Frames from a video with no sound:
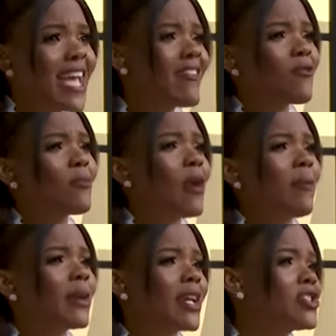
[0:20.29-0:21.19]
Even
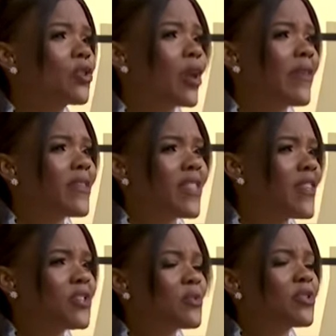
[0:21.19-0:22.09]
Republicans agreed that, that
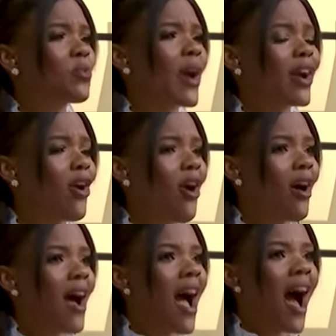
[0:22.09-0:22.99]
this was the right call.